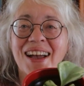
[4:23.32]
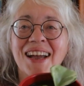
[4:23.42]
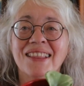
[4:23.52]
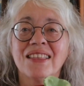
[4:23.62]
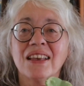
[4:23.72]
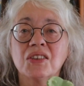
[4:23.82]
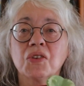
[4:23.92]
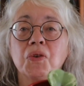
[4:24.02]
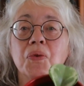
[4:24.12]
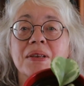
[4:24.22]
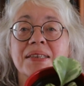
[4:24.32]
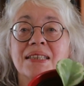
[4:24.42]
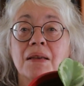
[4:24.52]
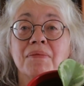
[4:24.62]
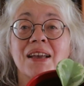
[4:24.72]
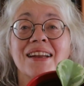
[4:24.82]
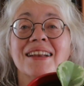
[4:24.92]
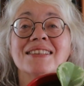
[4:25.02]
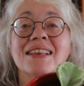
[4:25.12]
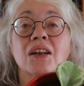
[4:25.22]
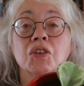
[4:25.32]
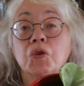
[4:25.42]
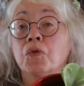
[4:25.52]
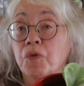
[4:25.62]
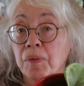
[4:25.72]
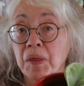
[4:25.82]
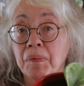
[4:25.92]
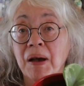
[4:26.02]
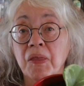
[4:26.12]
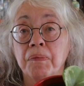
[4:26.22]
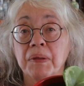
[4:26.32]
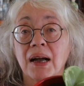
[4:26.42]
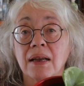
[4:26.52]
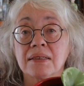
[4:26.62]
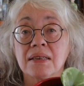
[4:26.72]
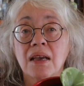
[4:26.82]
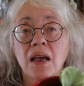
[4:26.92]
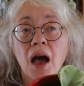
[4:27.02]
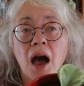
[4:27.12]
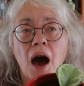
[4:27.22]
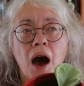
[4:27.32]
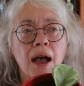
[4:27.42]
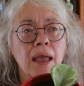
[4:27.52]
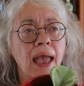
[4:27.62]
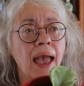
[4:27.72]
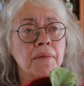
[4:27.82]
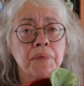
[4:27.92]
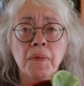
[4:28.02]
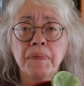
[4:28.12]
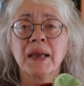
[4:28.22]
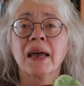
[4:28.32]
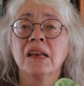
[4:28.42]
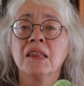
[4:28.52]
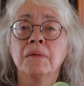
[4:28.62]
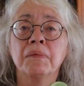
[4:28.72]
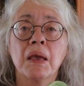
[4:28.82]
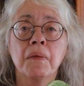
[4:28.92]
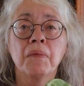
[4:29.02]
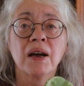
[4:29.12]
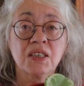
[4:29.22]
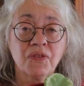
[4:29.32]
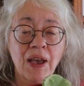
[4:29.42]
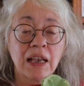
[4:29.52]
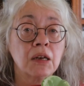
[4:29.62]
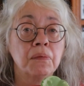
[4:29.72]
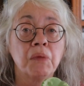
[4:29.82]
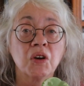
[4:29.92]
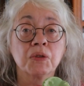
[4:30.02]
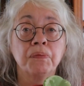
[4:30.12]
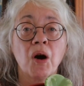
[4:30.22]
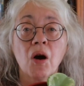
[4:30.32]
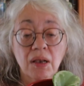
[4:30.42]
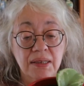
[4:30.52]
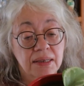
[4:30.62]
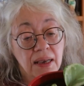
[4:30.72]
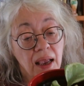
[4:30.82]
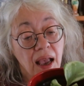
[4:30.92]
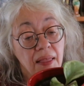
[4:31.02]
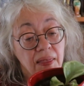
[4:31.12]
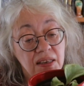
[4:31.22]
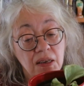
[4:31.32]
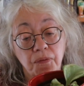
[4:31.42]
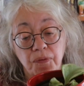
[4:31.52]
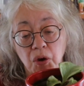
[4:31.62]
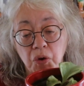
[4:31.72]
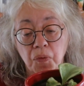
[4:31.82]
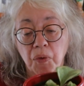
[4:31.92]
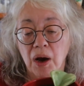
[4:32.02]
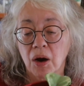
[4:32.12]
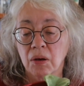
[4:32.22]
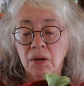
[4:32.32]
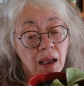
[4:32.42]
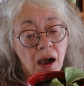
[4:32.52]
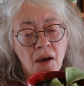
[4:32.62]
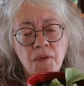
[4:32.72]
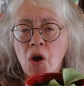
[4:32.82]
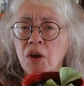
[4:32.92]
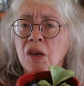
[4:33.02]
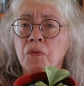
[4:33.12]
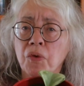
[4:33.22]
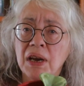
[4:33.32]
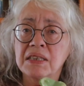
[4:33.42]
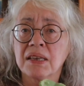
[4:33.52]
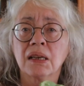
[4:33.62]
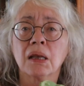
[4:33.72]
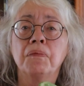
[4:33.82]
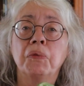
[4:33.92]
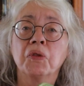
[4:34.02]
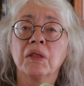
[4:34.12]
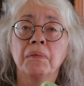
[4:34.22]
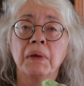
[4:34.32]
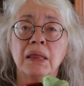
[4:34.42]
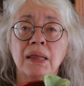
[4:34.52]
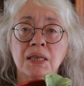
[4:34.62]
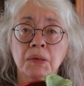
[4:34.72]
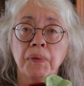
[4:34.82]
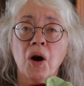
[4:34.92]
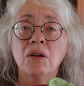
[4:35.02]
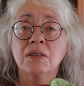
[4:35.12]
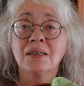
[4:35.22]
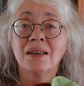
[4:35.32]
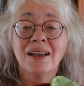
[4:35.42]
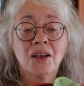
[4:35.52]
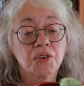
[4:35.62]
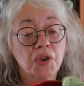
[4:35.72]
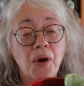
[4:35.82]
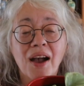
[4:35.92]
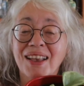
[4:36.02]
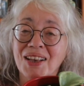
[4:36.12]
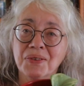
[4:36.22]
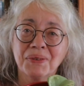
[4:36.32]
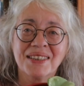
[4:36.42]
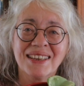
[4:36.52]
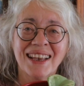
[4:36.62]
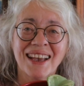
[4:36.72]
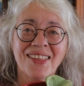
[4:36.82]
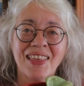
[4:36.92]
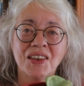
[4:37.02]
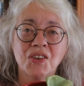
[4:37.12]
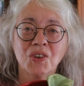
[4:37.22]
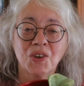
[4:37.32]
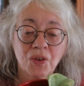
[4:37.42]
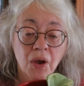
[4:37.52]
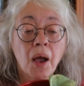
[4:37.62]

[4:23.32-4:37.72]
And these are all the stem cuttings that I took from the mother plant. I propagated them in my sphagnum moss box and they did very well. I've only recently put them in this pot, so I guess we'll see how they do.